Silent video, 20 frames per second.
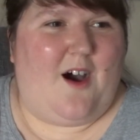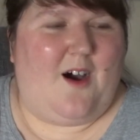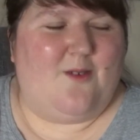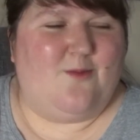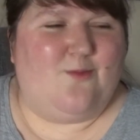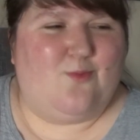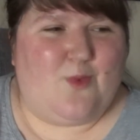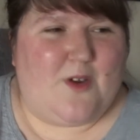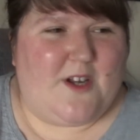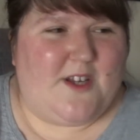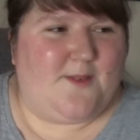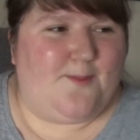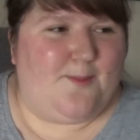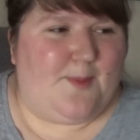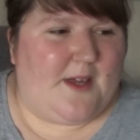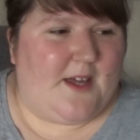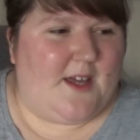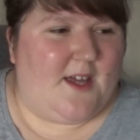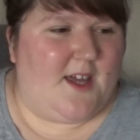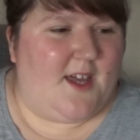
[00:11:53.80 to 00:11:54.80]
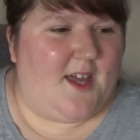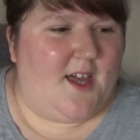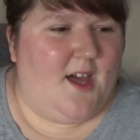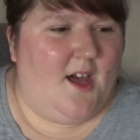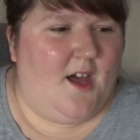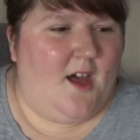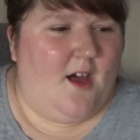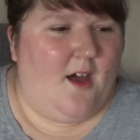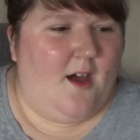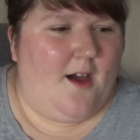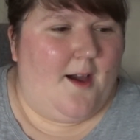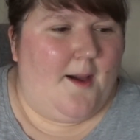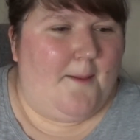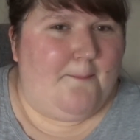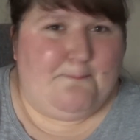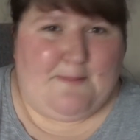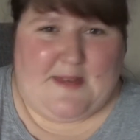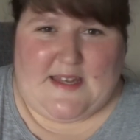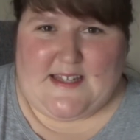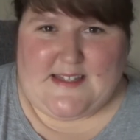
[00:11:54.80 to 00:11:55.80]
we'd be
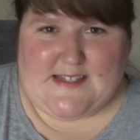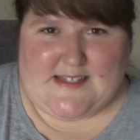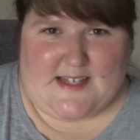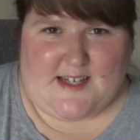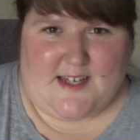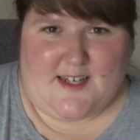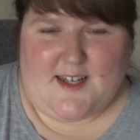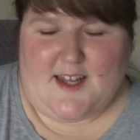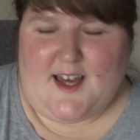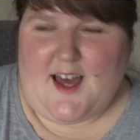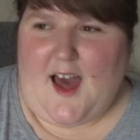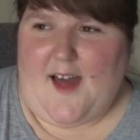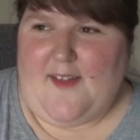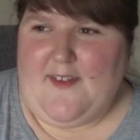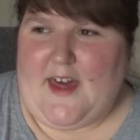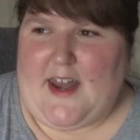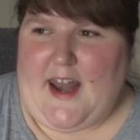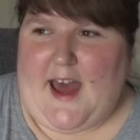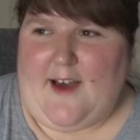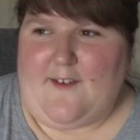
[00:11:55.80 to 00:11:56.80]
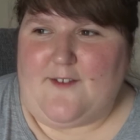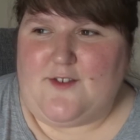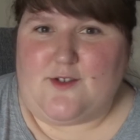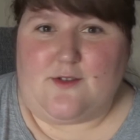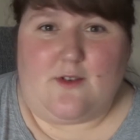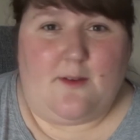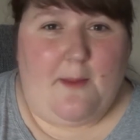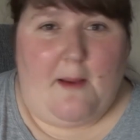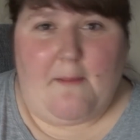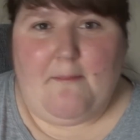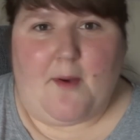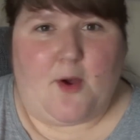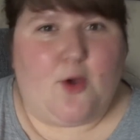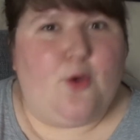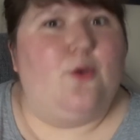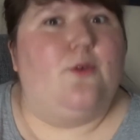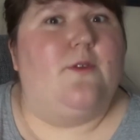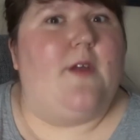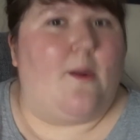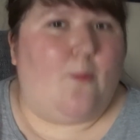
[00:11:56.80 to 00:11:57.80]
meeting and then have to remember
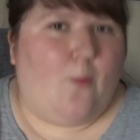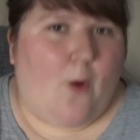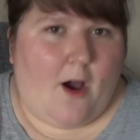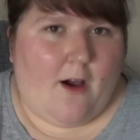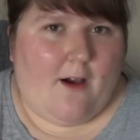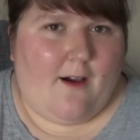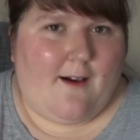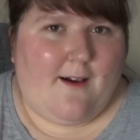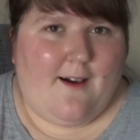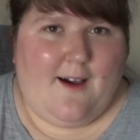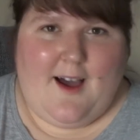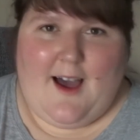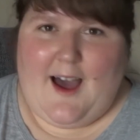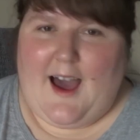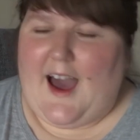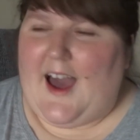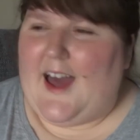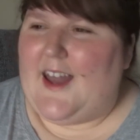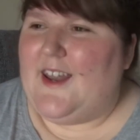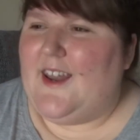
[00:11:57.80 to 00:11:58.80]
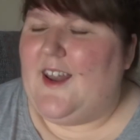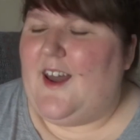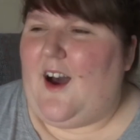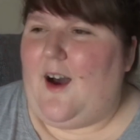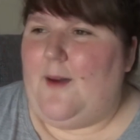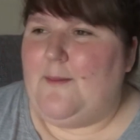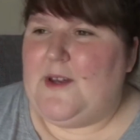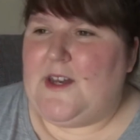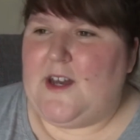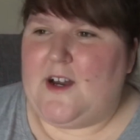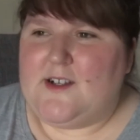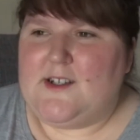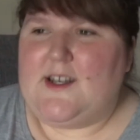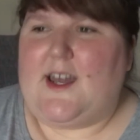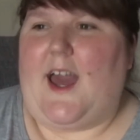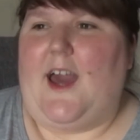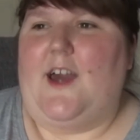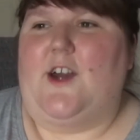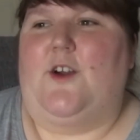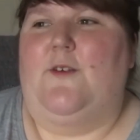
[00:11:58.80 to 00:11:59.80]
who they were. And I mean, I
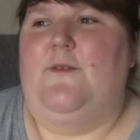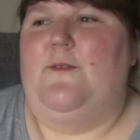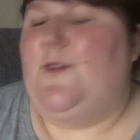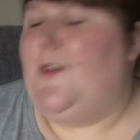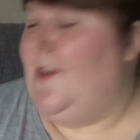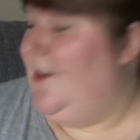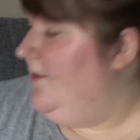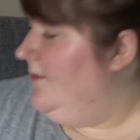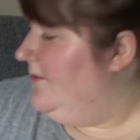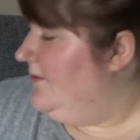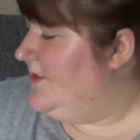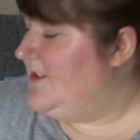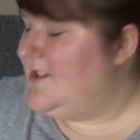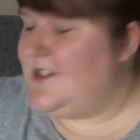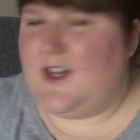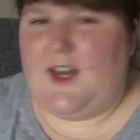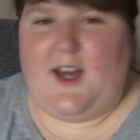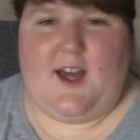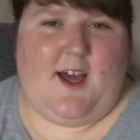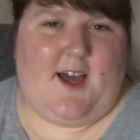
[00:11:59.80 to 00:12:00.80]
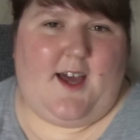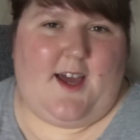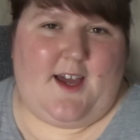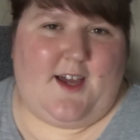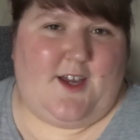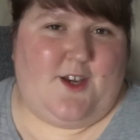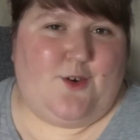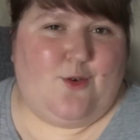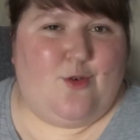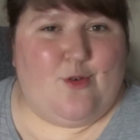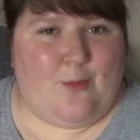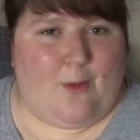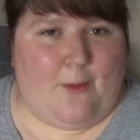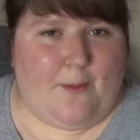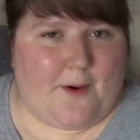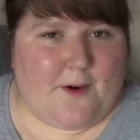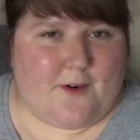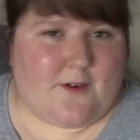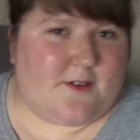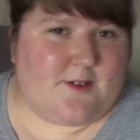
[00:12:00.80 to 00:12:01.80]
get confused in normal
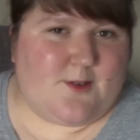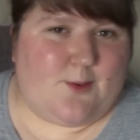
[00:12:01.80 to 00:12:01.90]
books